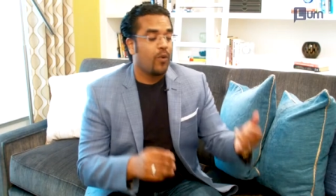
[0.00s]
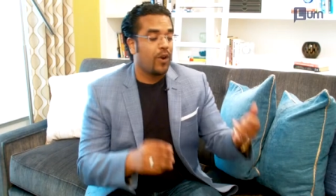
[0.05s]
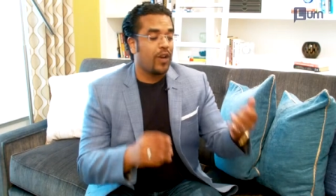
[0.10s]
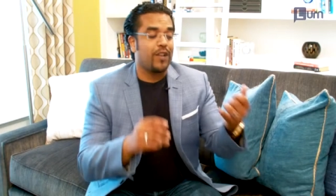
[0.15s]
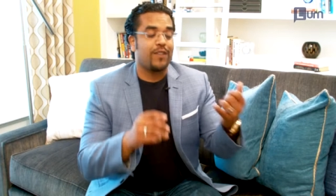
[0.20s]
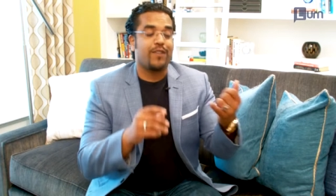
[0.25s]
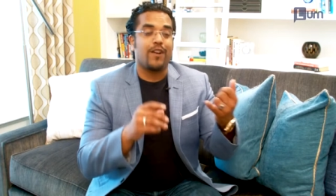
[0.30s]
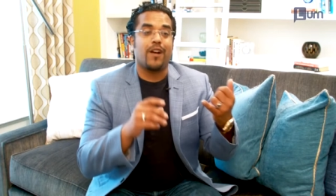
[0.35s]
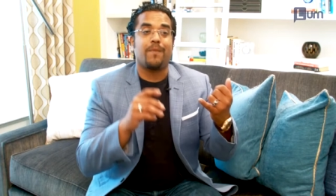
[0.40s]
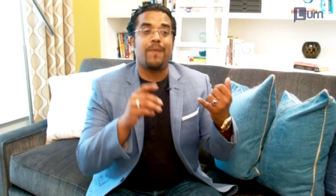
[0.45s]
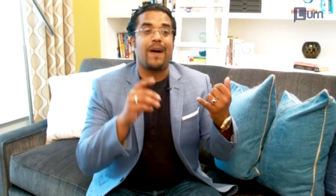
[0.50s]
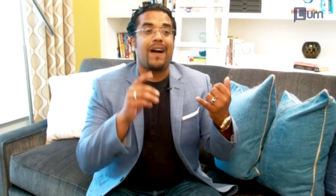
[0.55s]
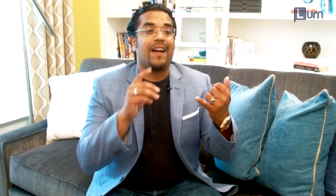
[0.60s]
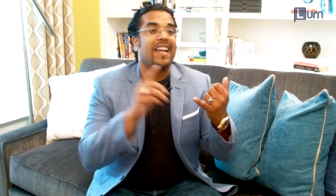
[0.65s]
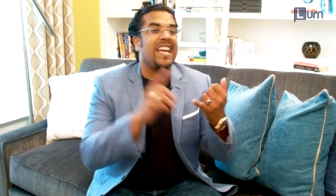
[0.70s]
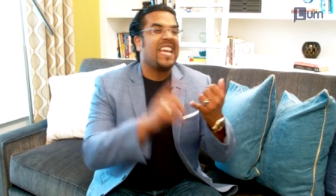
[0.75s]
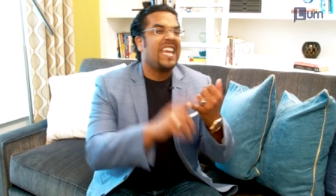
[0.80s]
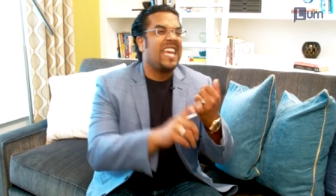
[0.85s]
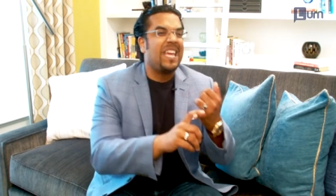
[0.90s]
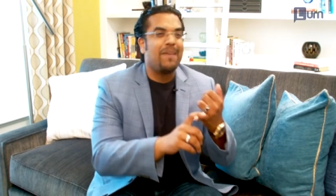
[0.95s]
We're going to talk about
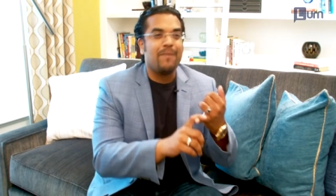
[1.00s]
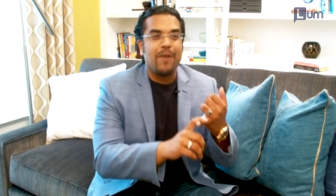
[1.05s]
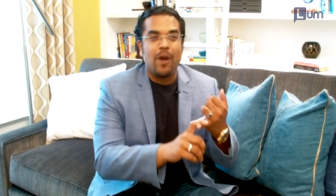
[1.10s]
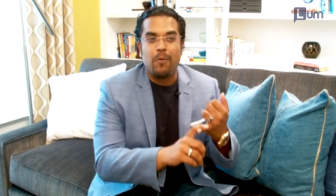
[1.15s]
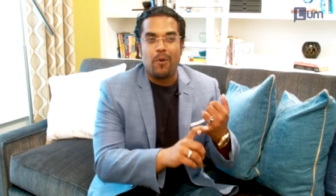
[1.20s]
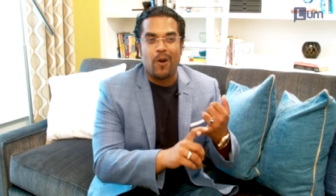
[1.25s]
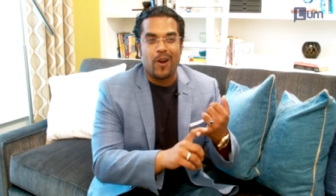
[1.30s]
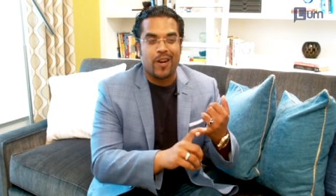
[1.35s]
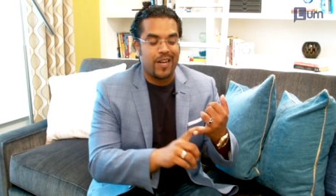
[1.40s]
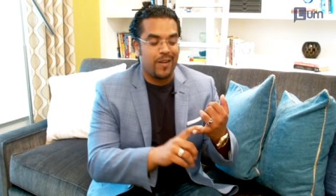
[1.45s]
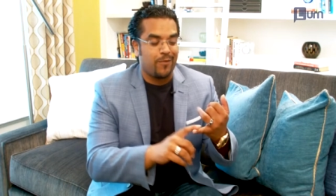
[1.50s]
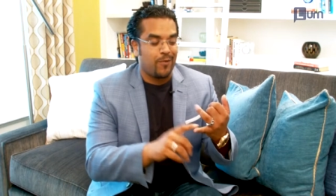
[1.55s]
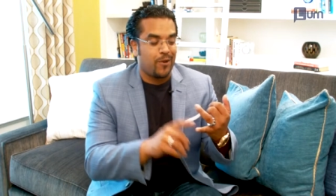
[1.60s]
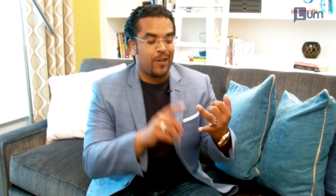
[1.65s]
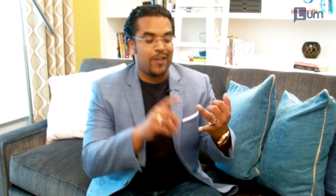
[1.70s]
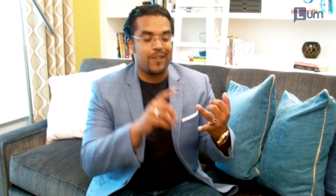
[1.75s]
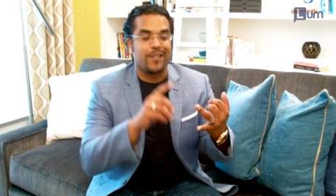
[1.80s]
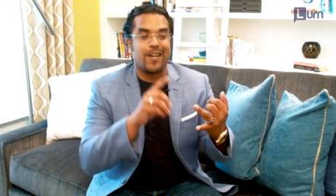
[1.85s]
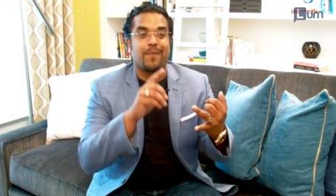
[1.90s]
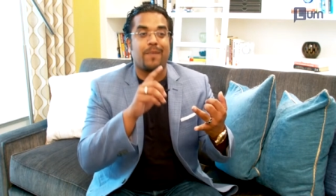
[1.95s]
email marketing. We're
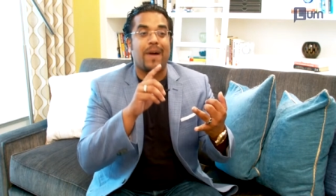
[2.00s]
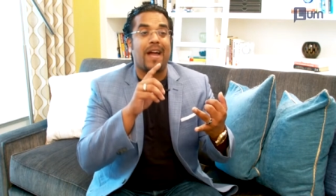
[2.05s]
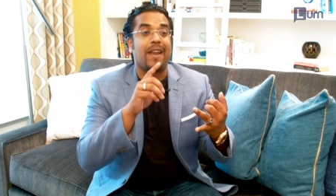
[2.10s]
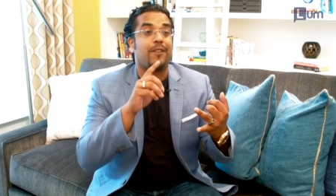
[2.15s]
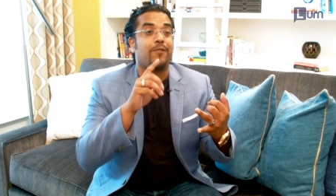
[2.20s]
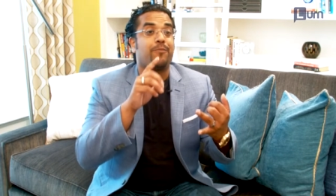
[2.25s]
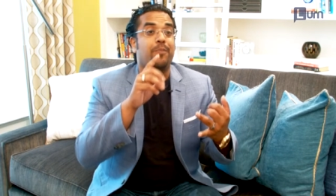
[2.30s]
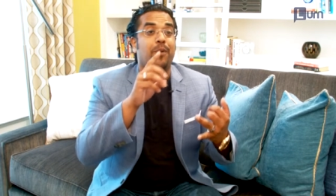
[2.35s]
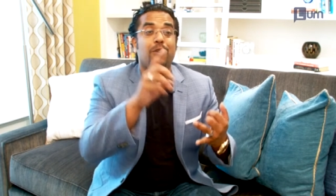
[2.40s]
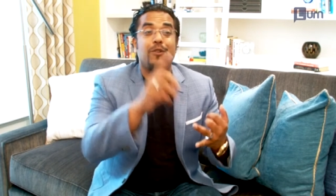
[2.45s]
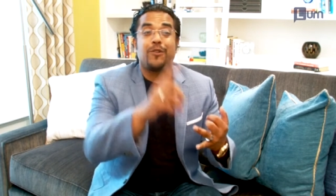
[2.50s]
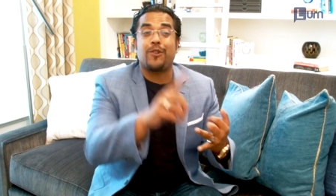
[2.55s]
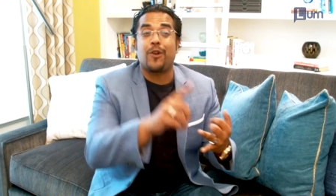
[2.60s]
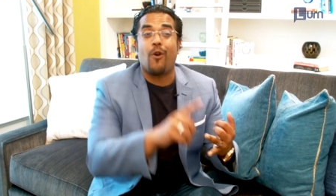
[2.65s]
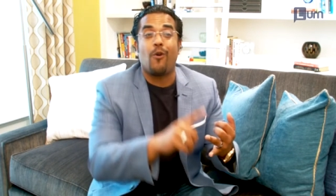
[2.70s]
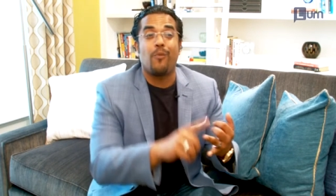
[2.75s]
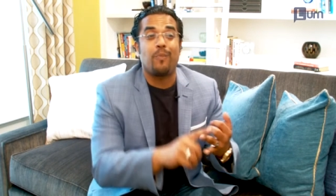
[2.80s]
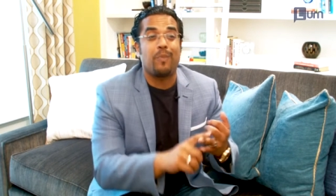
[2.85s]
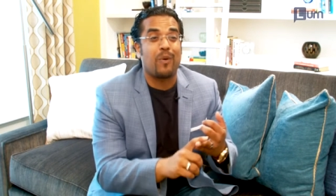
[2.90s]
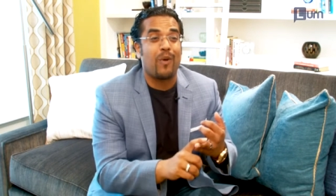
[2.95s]
going to talk about how to produce
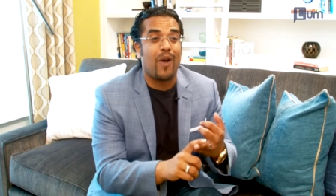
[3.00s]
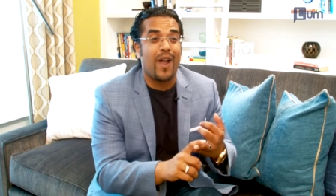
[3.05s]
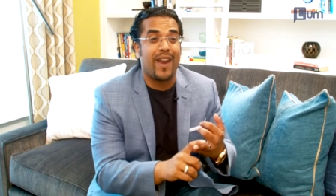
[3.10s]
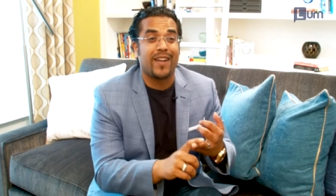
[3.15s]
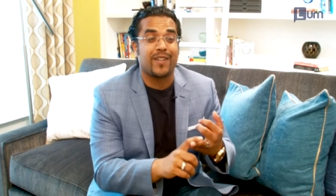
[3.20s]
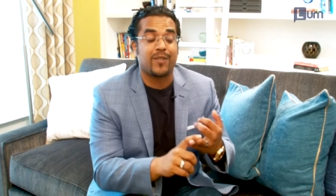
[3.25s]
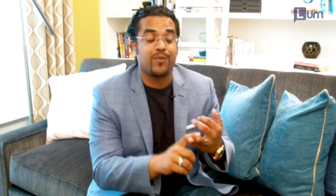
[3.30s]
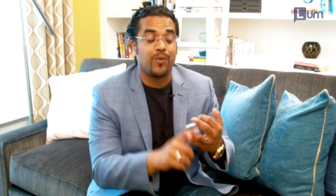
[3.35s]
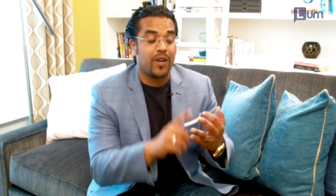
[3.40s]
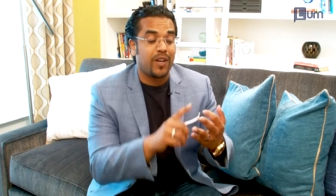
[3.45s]
your own products.